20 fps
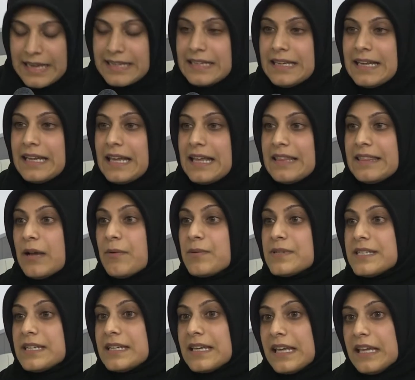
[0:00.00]
And there
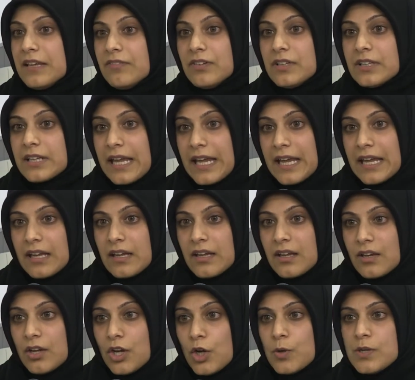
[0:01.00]
was an evil king
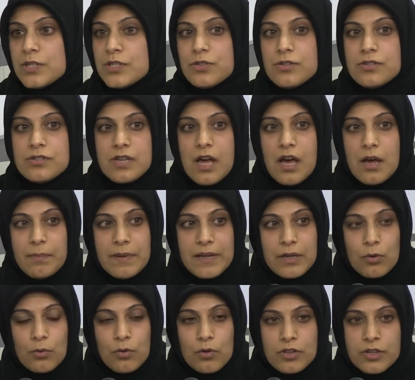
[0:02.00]
who was
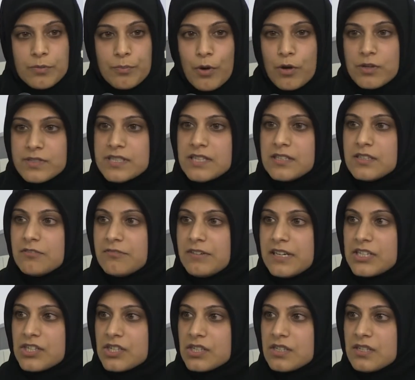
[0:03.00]
usurping all the boats in the
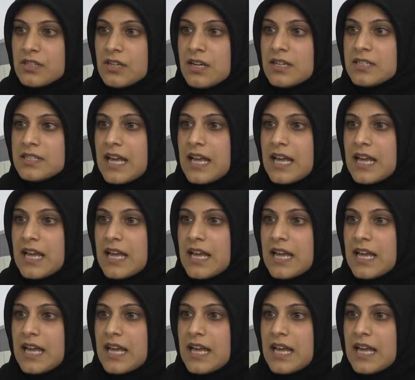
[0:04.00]
region